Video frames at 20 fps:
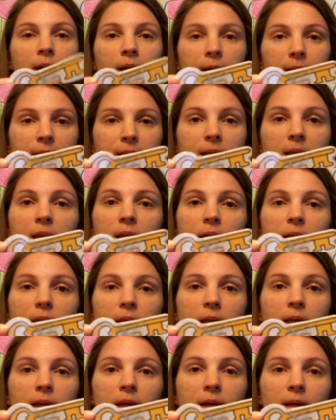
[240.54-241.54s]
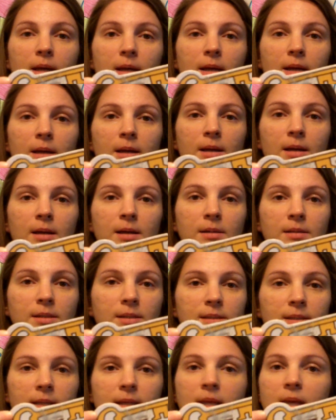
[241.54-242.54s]
A key.
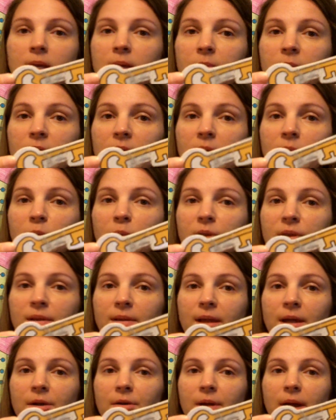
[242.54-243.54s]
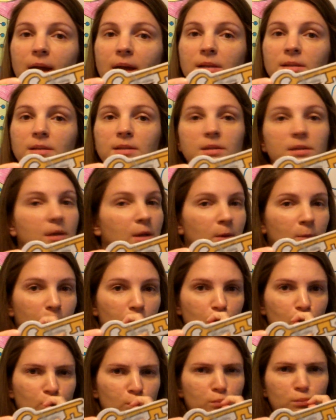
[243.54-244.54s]
Does a key begin with the letter S?
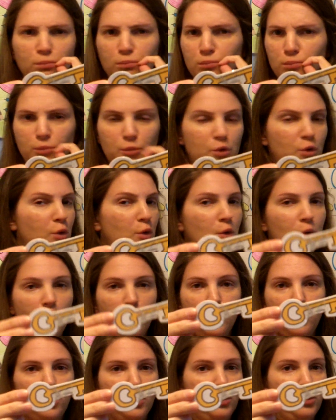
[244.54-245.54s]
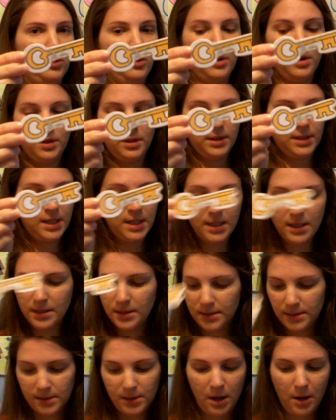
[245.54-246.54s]
No, key
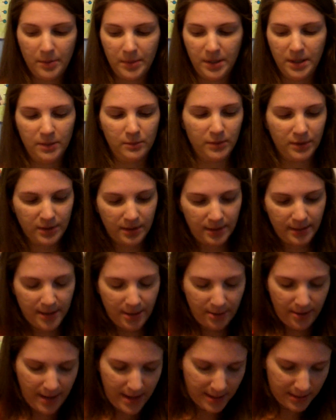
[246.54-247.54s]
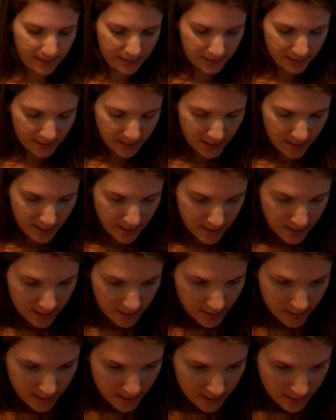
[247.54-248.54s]
does not begin with the letter S.
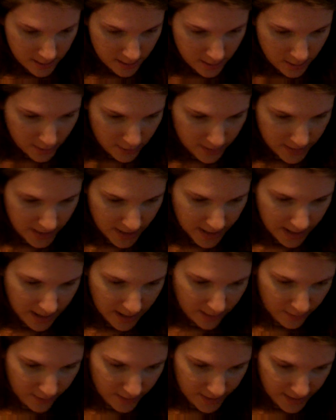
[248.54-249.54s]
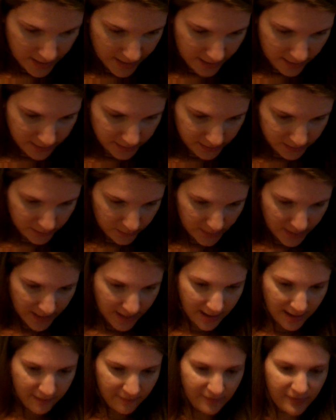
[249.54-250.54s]
Okay, what else do we
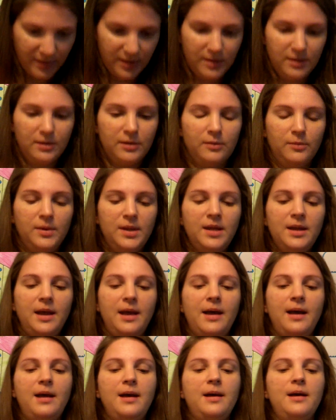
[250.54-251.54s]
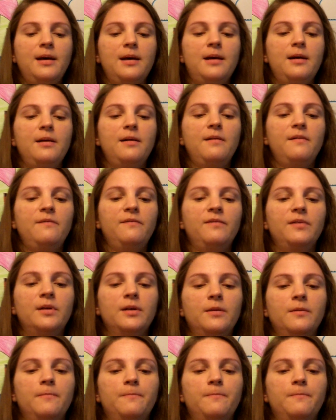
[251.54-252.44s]
have here? We have